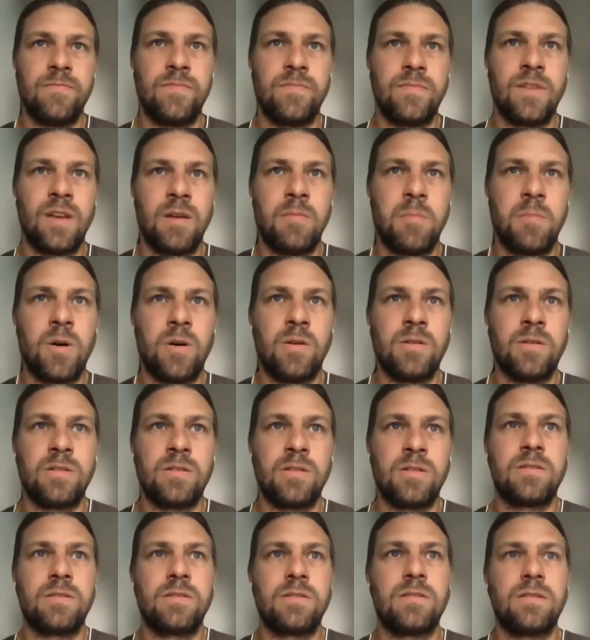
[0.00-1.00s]
about
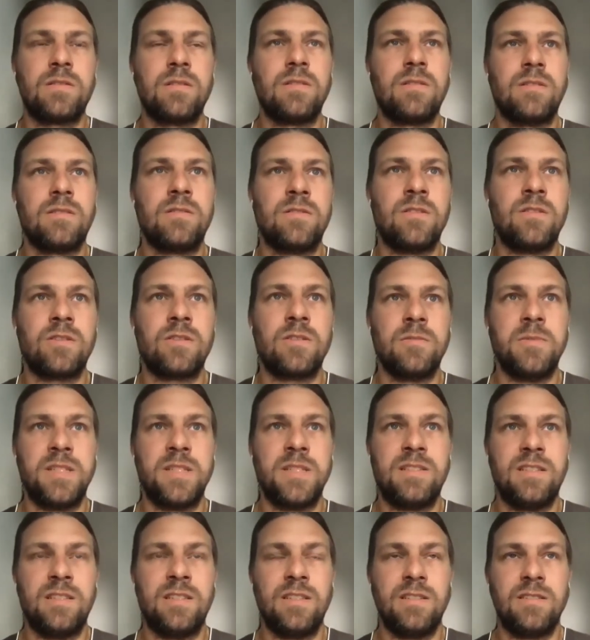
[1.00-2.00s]

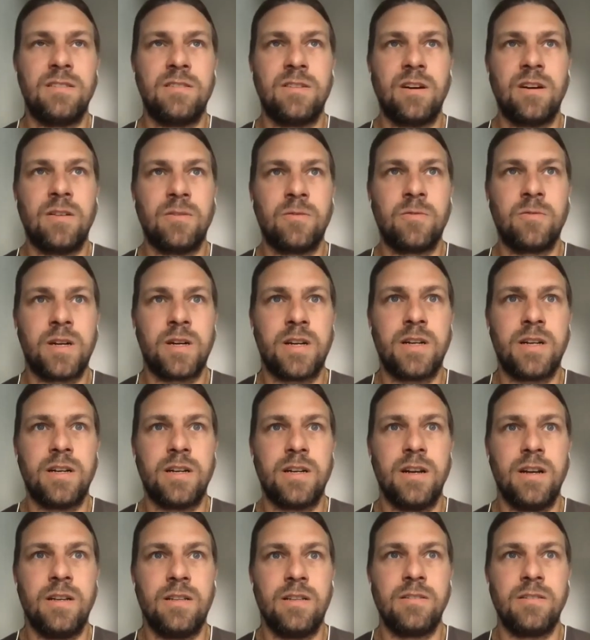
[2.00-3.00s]
documenting the hardware
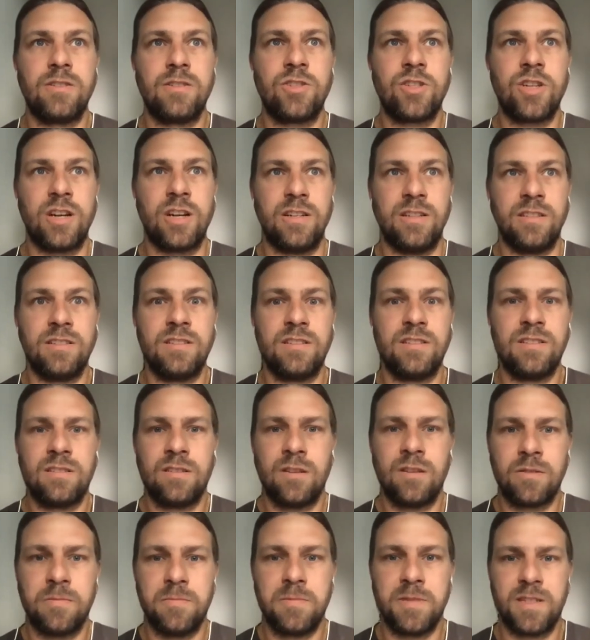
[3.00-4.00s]
and sharing this
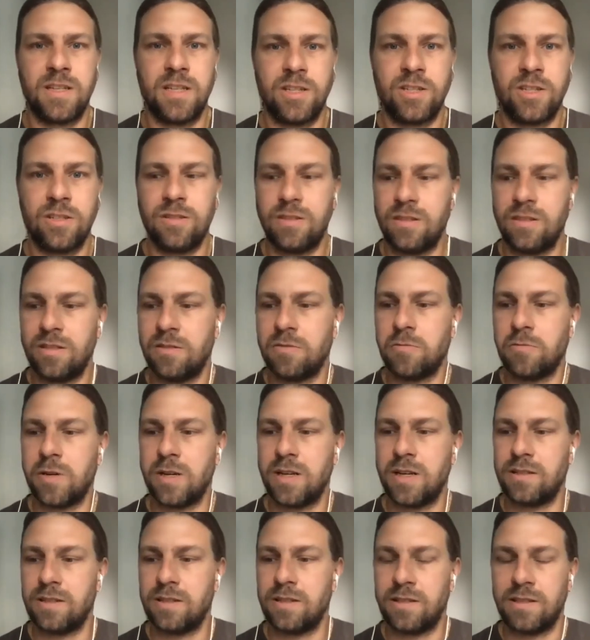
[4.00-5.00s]
documentation in a
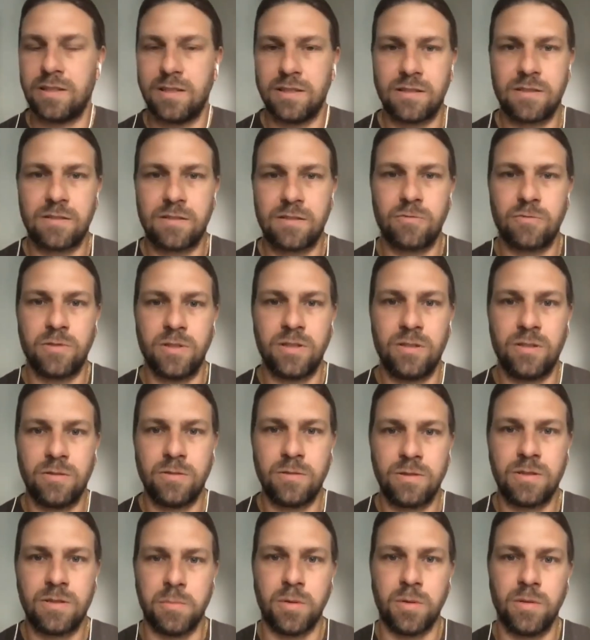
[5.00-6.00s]
way that it's
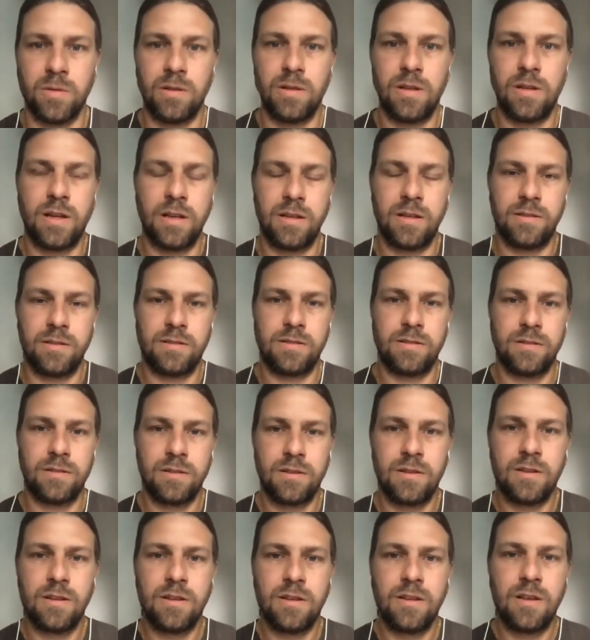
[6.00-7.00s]
reusable and
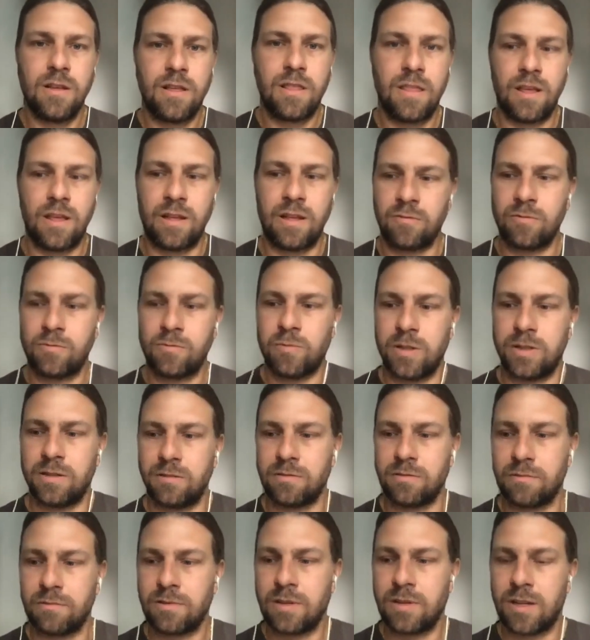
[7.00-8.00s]
that one
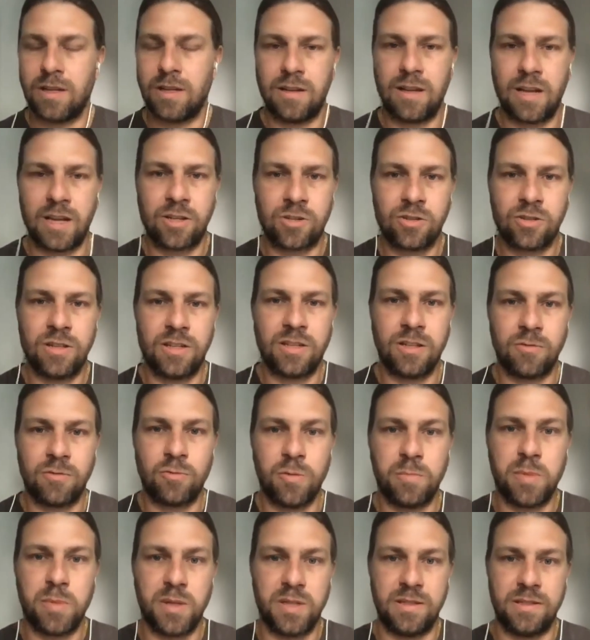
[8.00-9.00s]
can actually
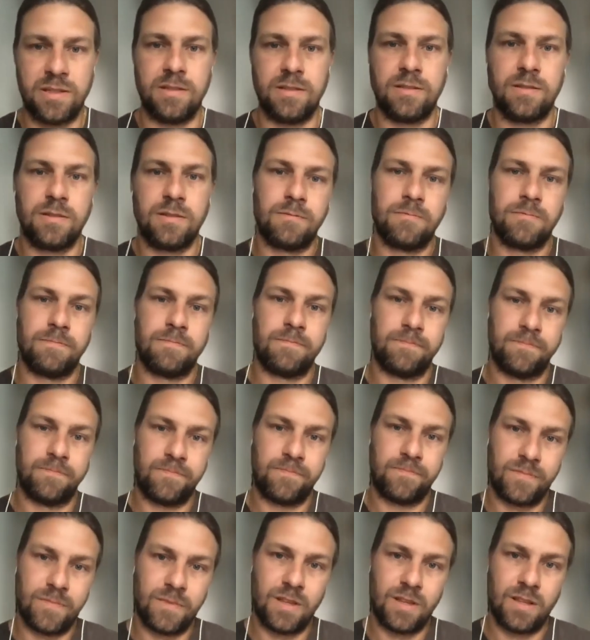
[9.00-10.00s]
rebuild it
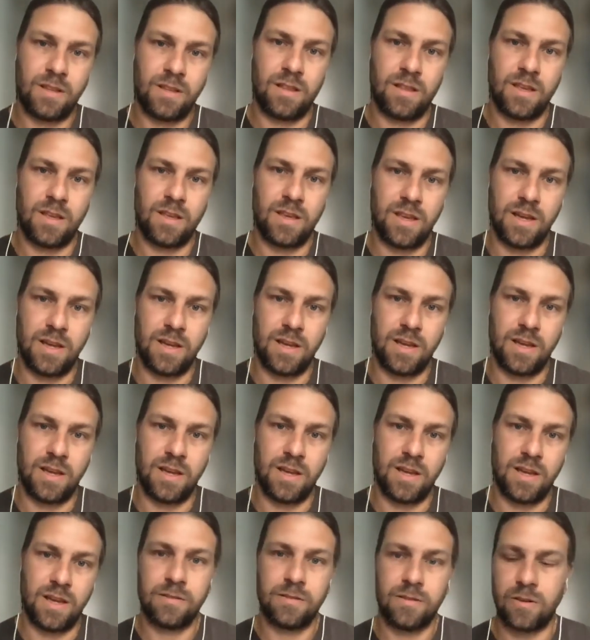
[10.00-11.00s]
in the end,
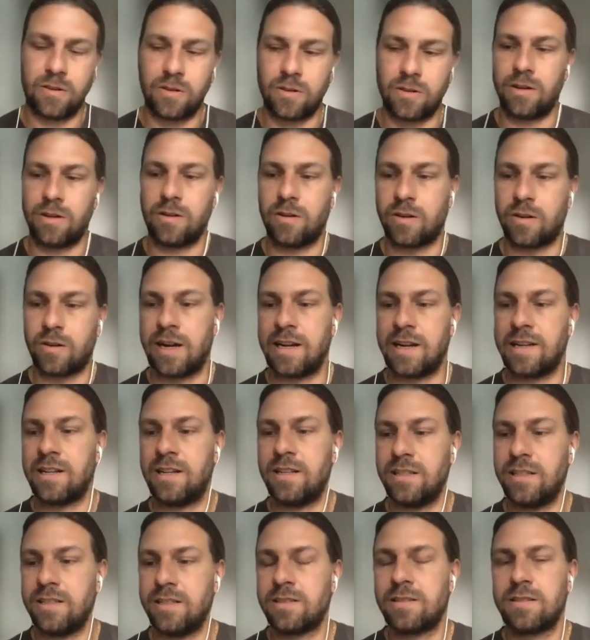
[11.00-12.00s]
or at
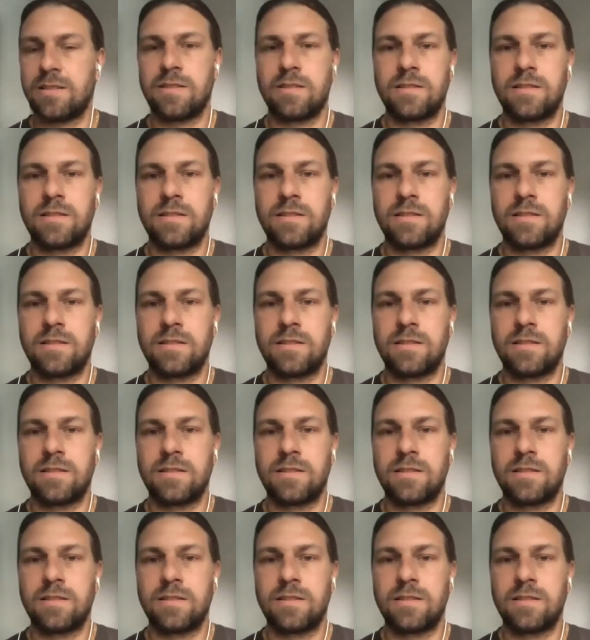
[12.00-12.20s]
least,